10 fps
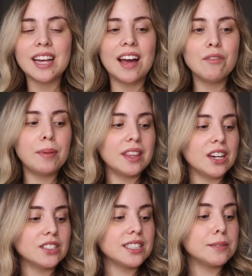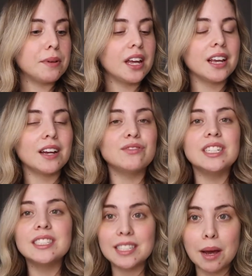I haven't been there since beginning of
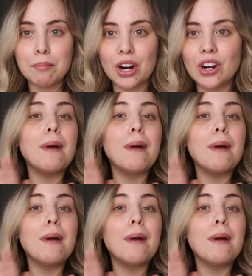December.